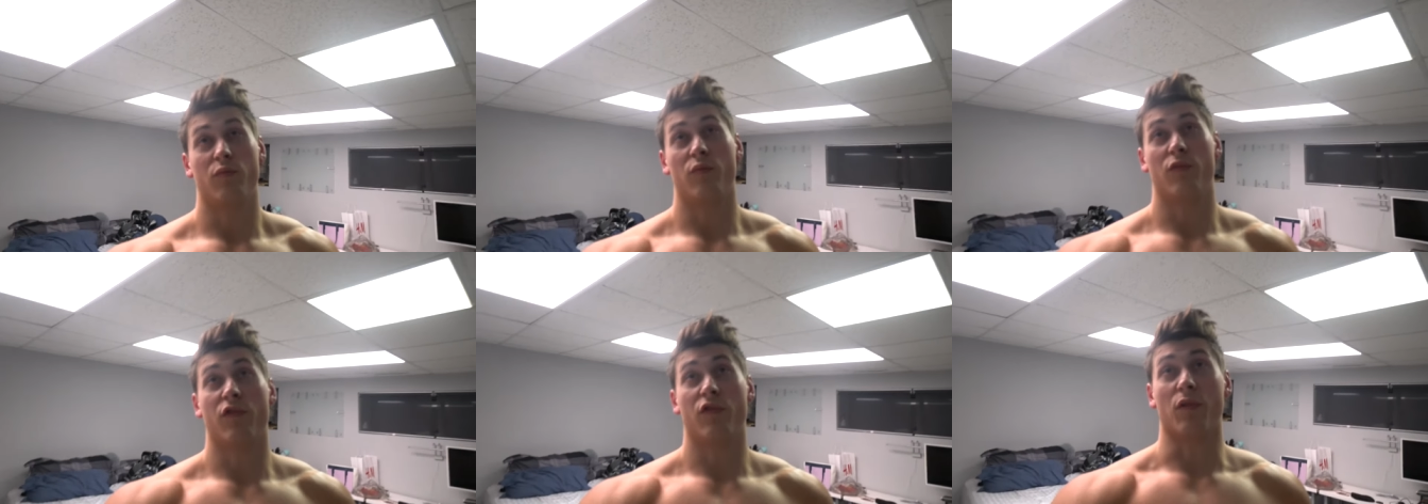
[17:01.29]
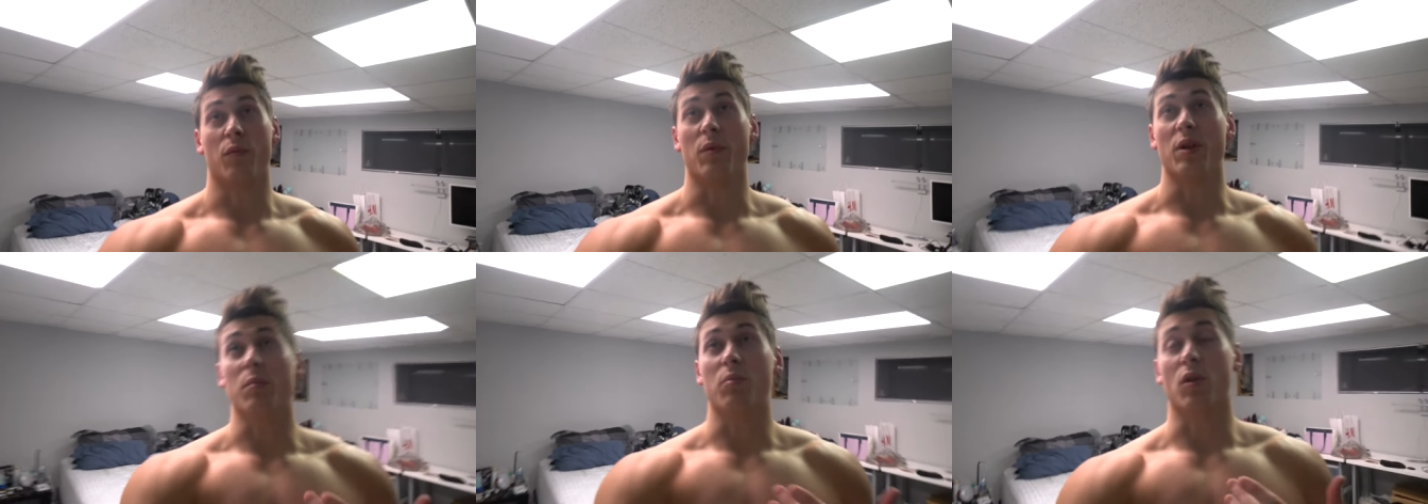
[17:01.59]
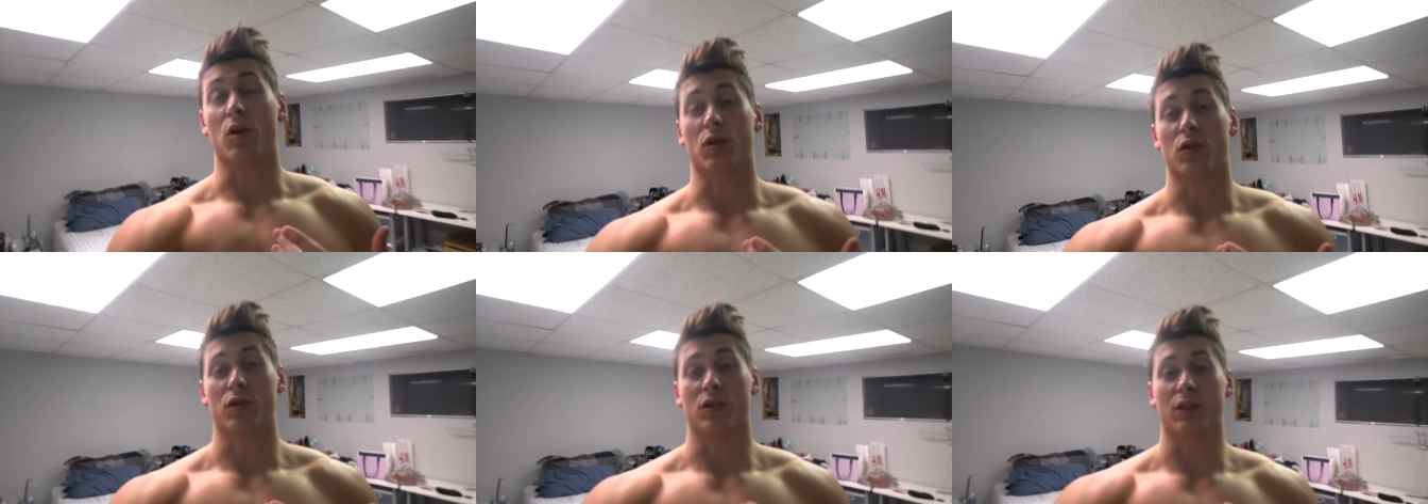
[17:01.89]
for me
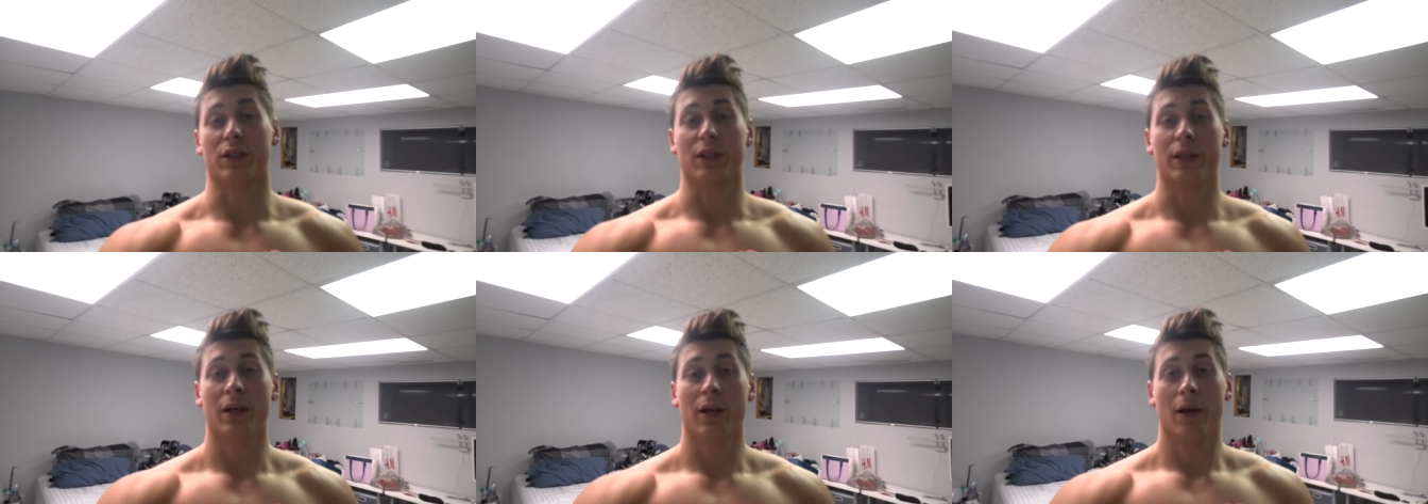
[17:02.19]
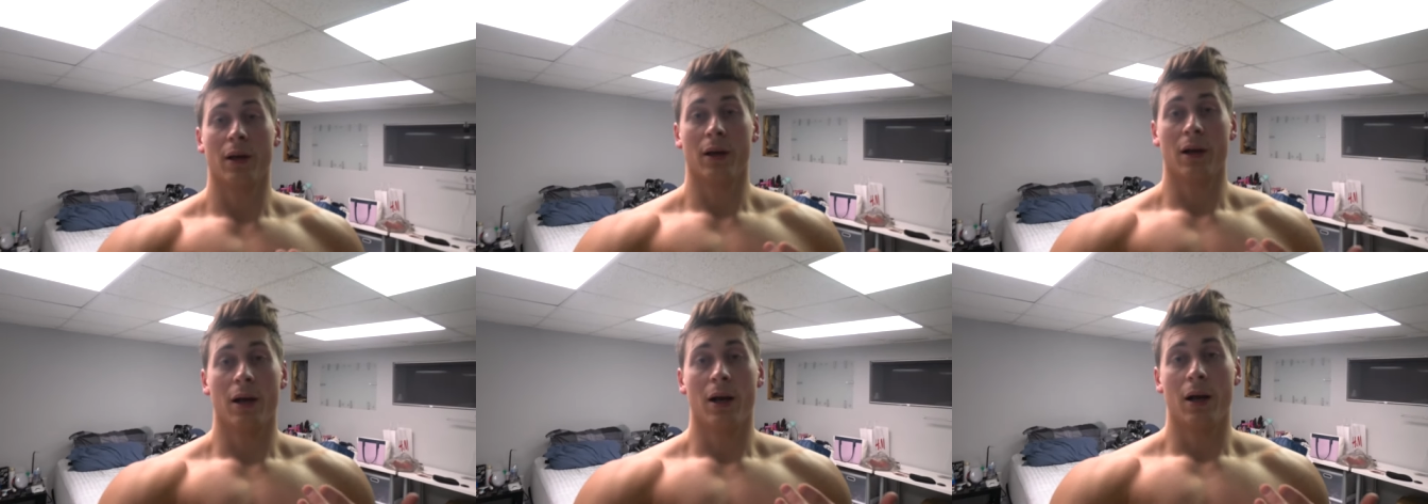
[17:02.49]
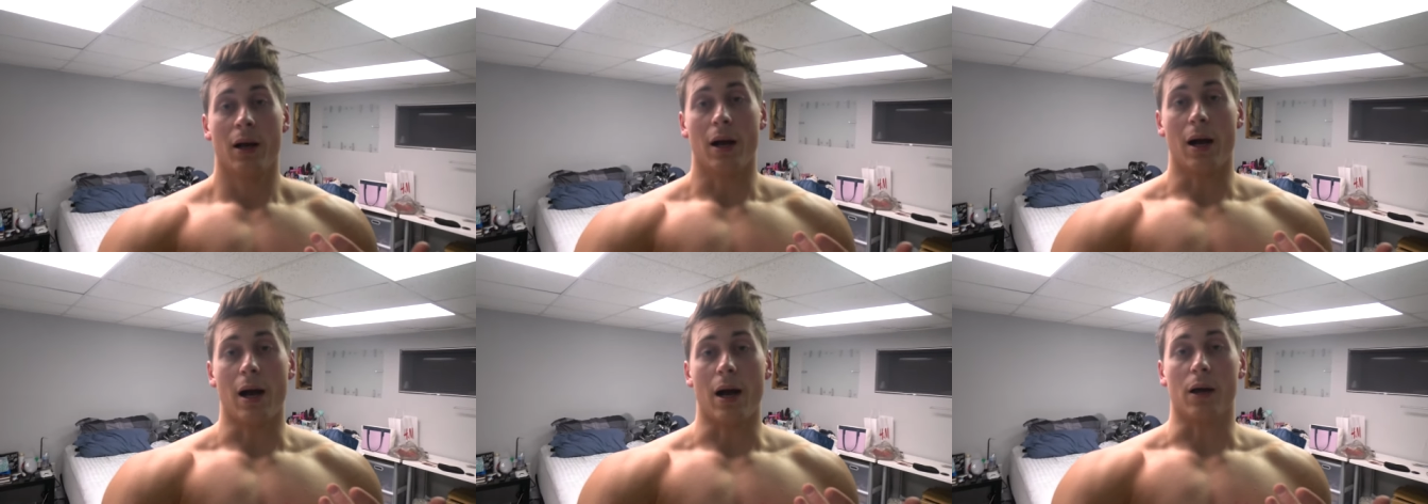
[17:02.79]
personally,
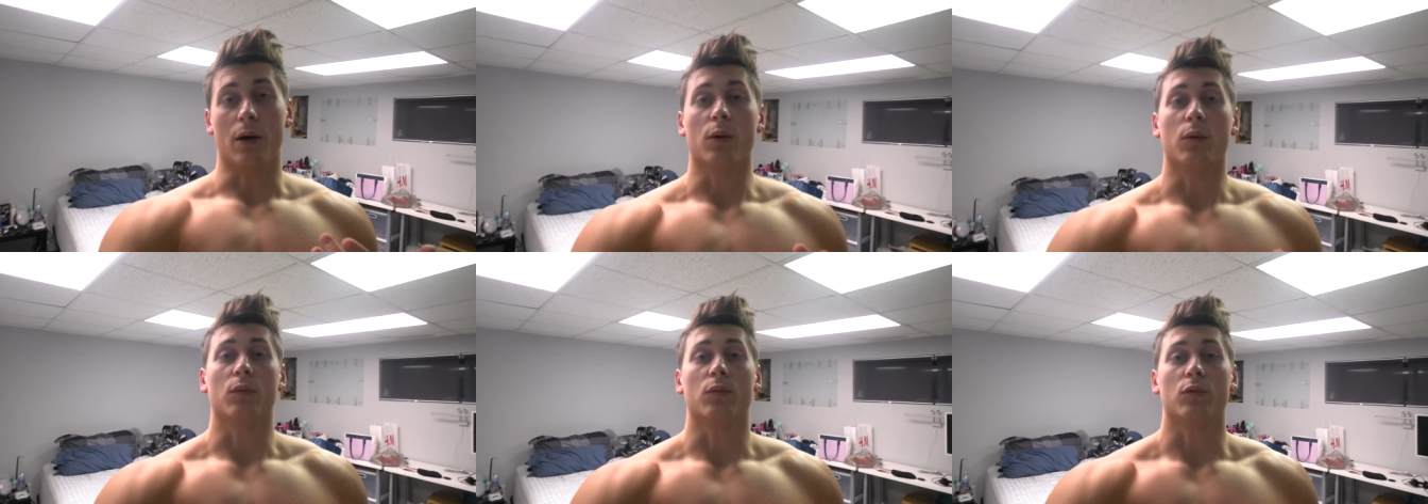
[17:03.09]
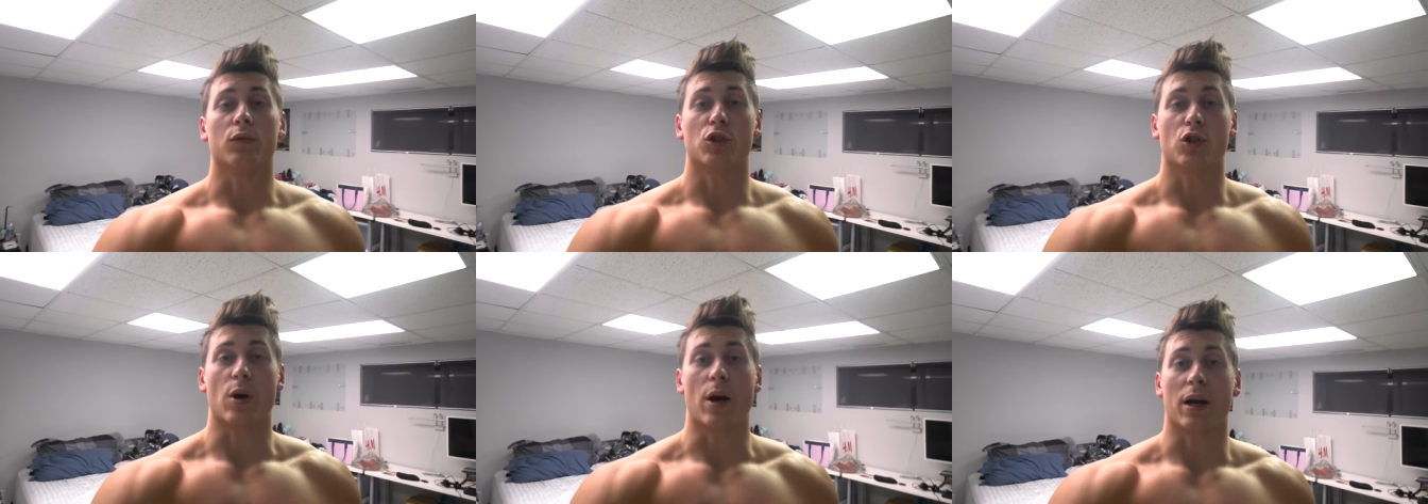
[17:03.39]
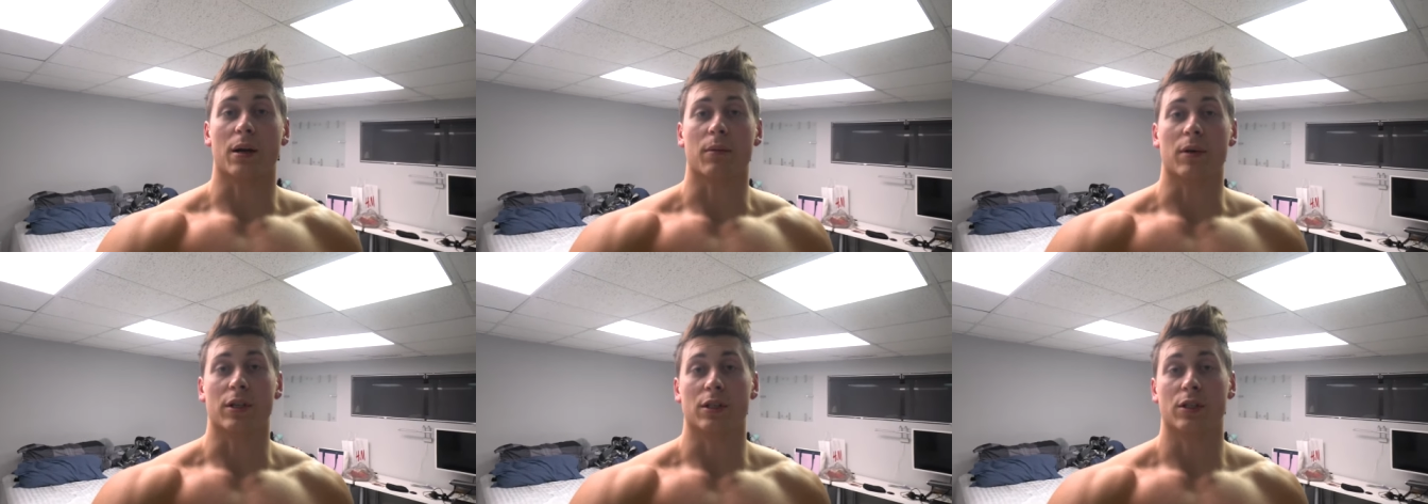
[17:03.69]
I don't track my